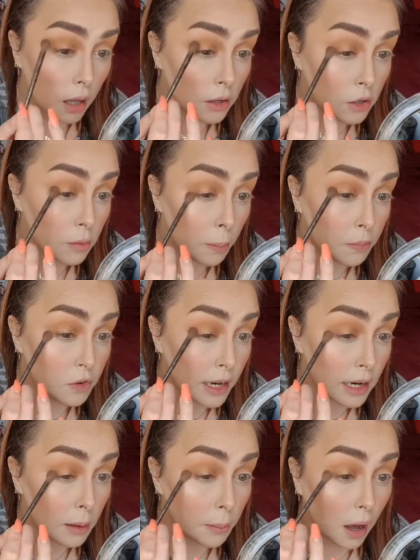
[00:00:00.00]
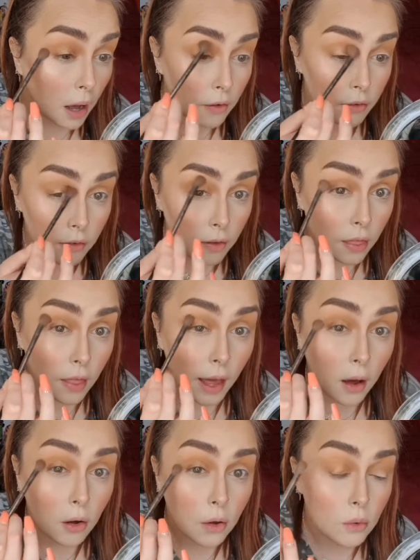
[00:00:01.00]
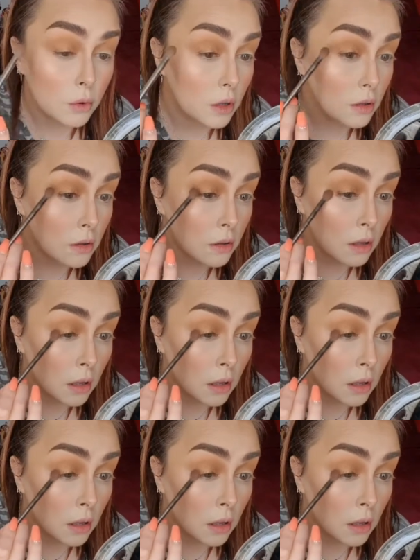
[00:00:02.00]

and just gently buff the outer corners.